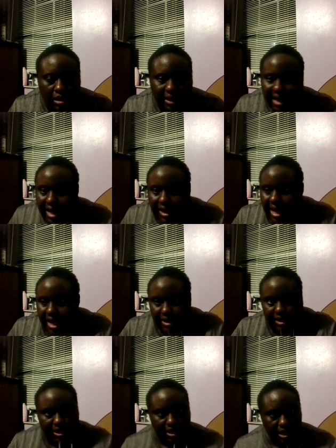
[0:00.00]
I
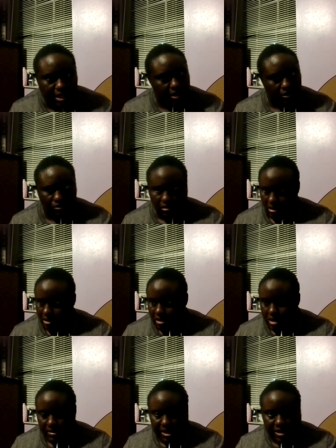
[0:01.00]
gotta eat. You know
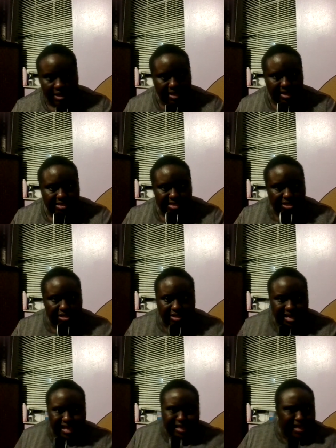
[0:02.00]
what I mean? It's like she
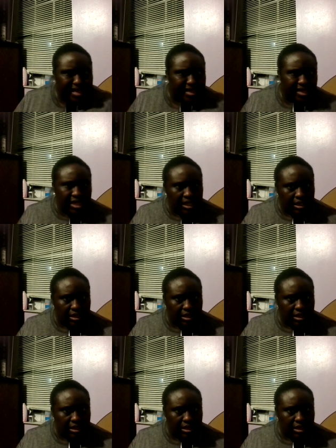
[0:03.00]
said, I can't eat.